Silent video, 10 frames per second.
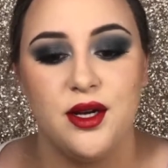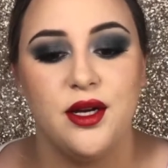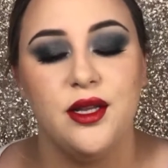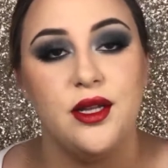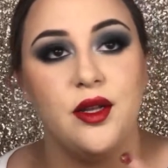are
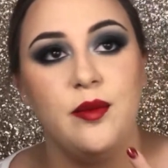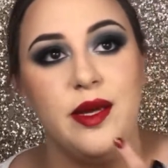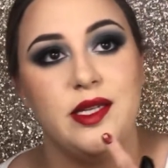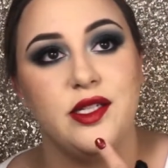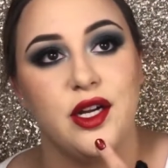a little
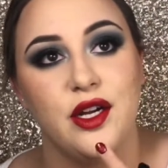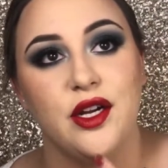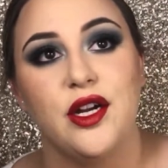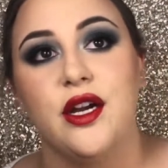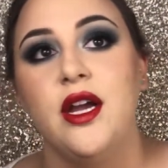bit
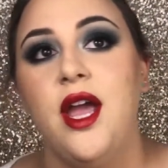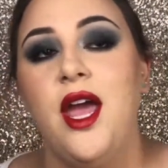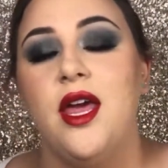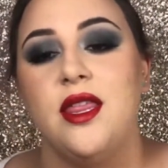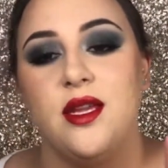darker
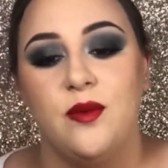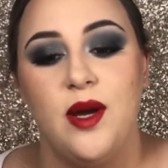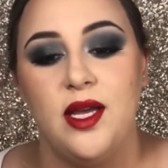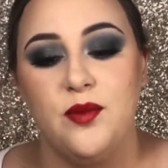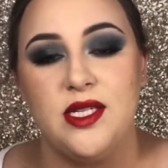than
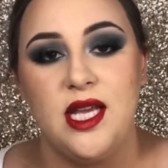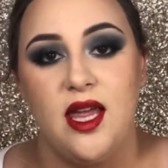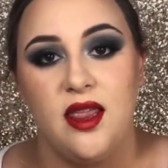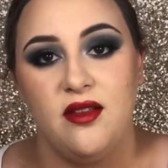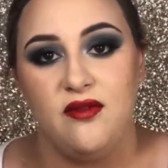what was
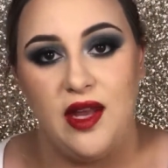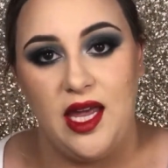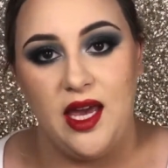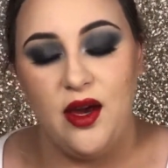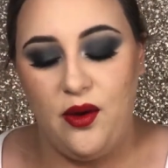in the
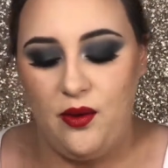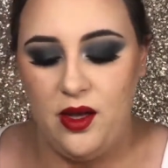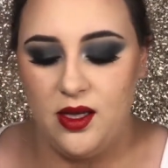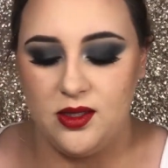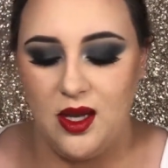video,
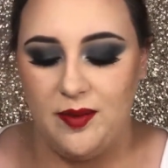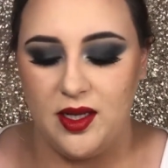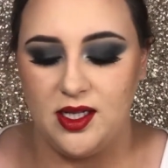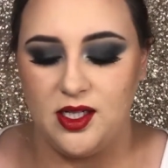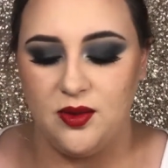so I'm going
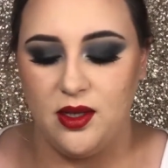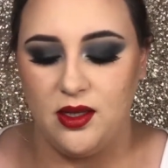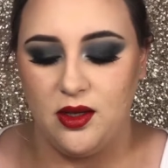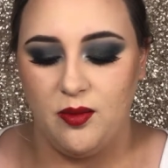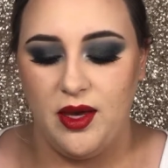to do a
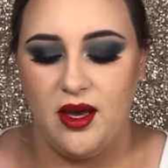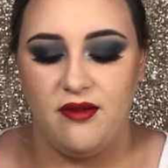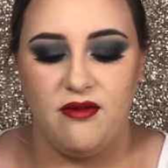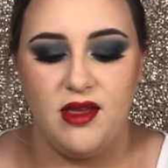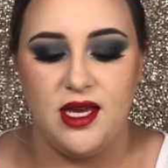little bit
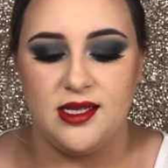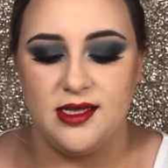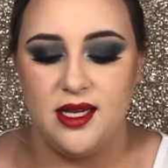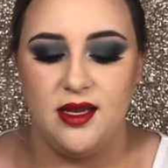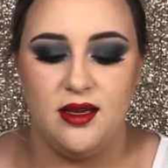of
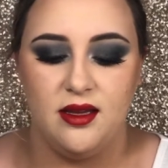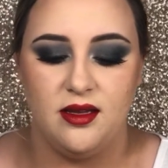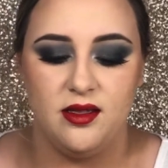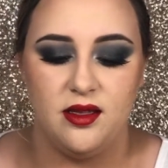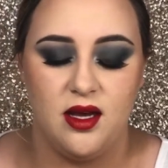this
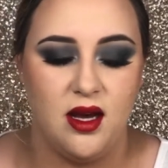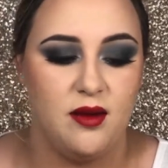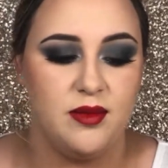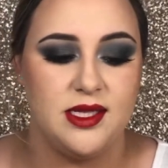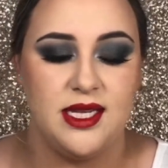
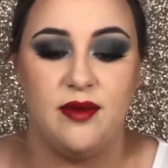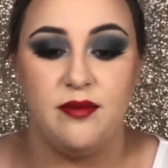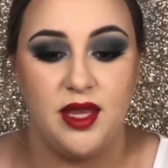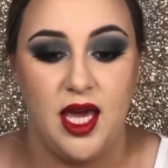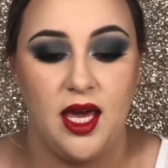same
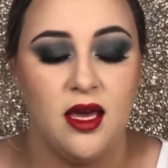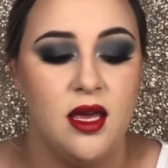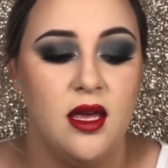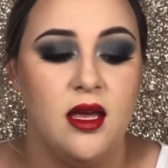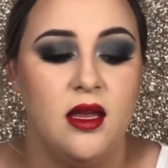thing.
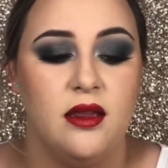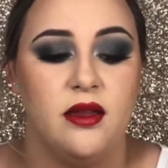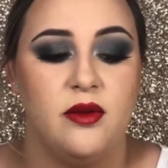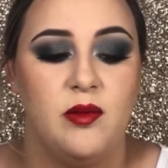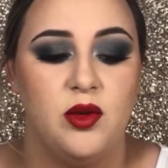
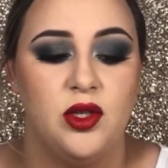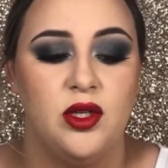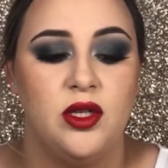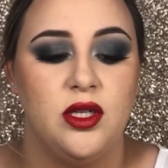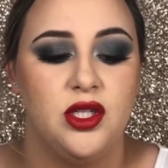The
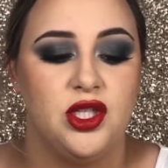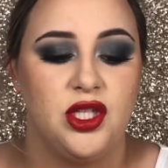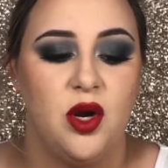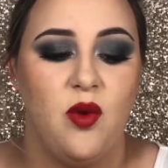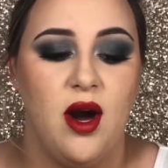Rimmel
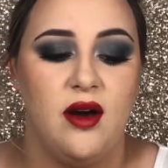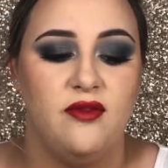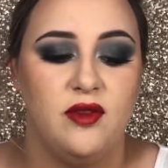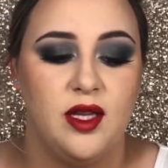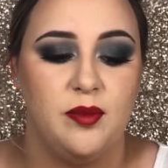Show
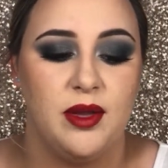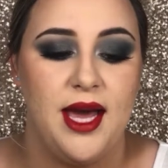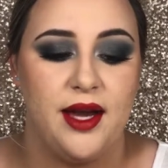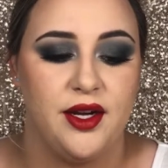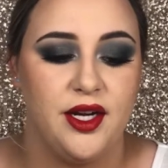Off Lip
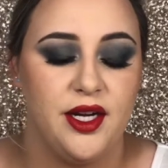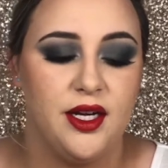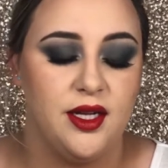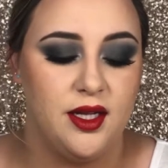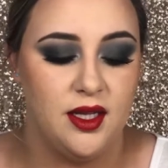Lacquer.
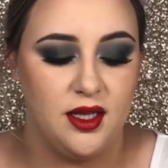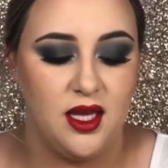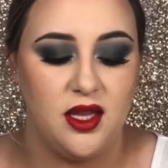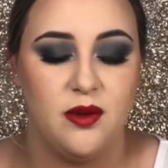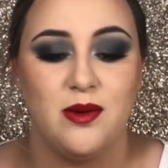
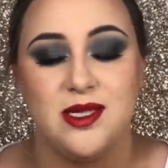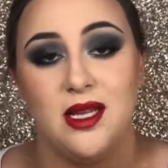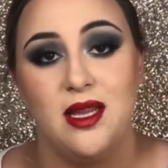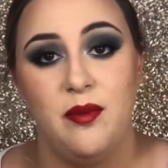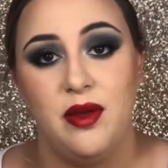The other one was a
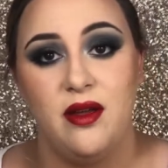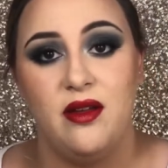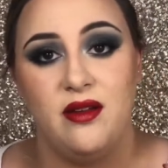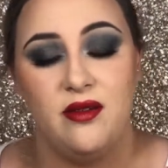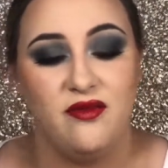Lip
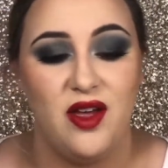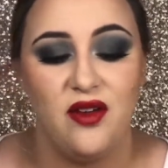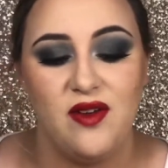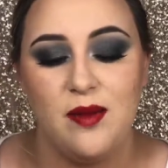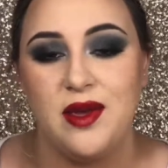
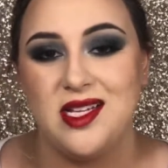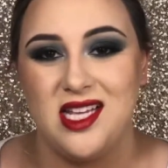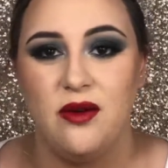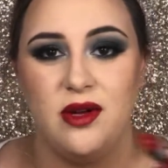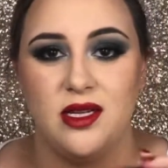Velvet because
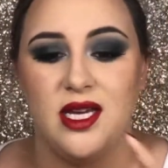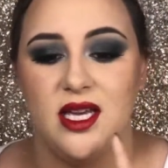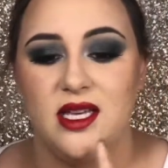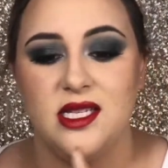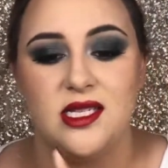that one
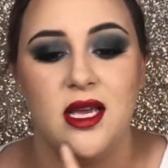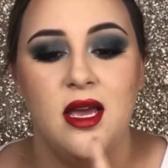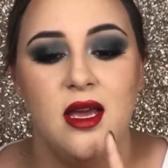is